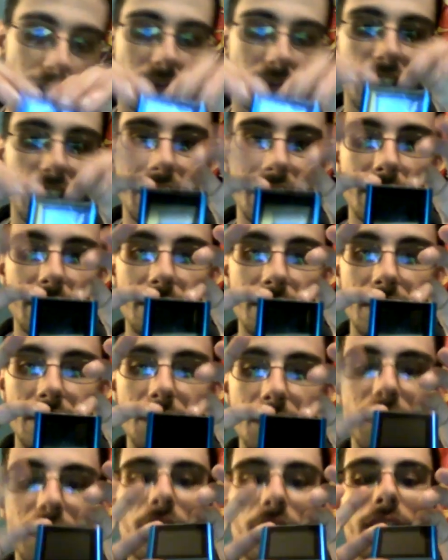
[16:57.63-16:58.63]
need, to
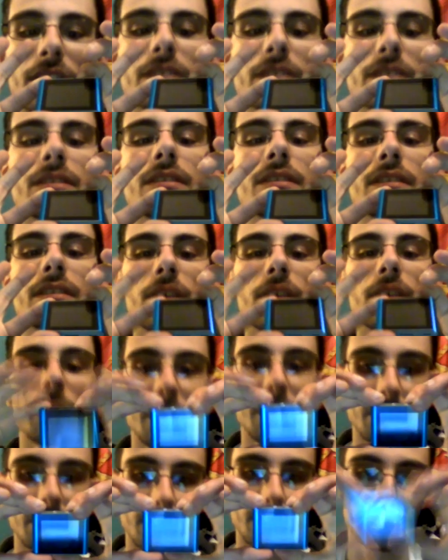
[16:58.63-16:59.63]
be honest. I
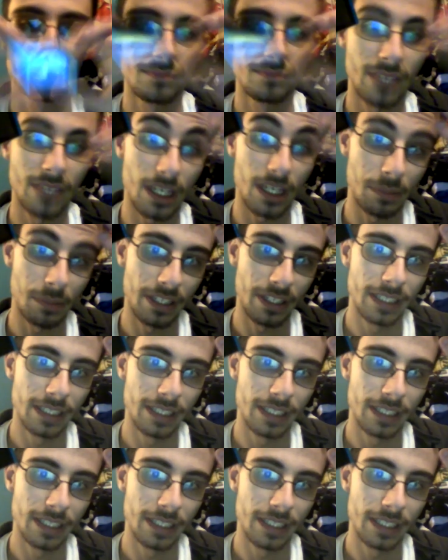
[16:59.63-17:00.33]
mean, not complaining